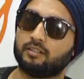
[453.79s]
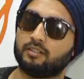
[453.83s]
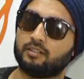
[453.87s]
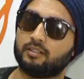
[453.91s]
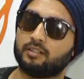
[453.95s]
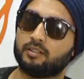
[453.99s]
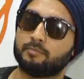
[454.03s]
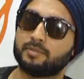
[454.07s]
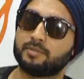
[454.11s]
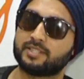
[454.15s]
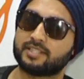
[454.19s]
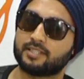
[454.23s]

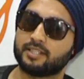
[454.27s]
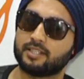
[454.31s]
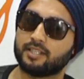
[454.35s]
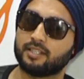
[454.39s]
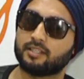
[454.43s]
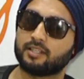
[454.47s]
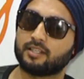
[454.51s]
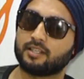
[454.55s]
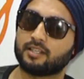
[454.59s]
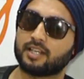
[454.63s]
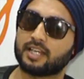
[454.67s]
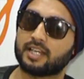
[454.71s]
A
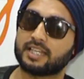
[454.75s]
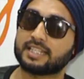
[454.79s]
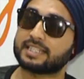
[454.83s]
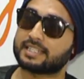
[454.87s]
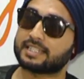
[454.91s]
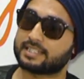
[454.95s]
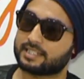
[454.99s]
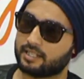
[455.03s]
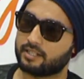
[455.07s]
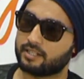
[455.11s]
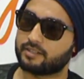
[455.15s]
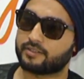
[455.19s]
mistake that I
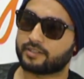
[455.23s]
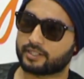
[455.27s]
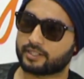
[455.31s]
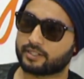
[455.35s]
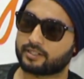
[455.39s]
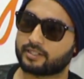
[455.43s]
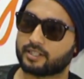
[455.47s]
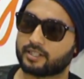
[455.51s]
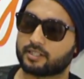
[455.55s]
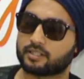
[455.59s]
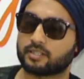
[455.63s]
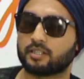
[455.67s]
still
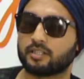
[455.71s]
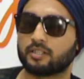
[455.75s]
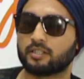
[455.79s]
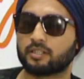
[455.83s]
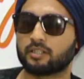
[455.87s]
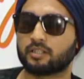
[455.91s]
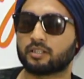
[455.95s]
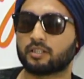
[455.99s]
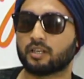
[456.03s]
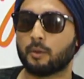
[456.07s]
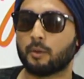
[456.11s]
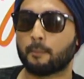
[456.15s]
regret,
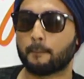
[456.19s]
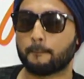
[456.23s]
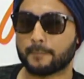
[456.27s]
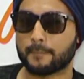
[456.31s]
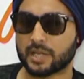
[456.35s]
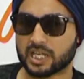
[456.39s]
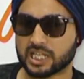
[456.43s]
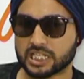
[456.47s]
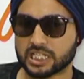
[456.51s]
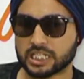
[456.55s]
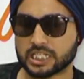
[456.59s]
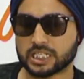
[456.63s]

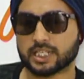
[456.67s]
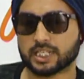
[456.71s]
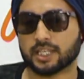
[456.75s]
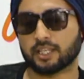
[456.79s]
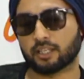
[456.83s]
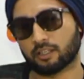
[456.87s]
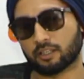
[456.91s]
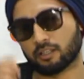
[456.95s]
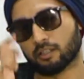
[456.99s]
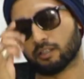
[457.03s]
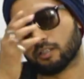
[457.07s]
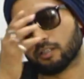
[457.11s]

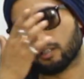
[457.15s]
commenting.